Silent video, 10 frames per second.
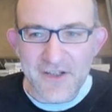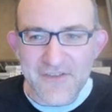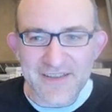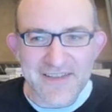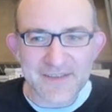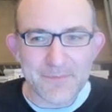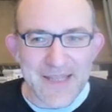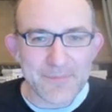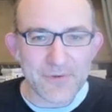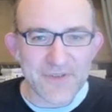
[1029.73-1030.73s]
this
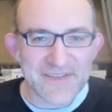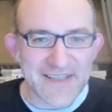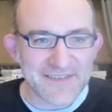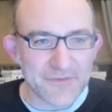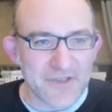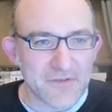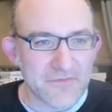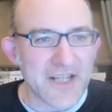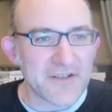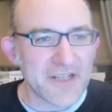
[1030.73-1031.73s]
B pawn is a real
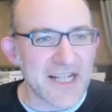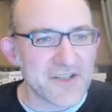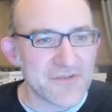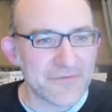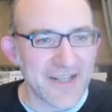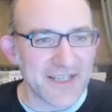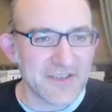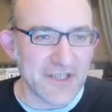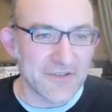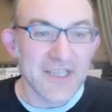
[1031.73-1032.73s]
runner in actual fact,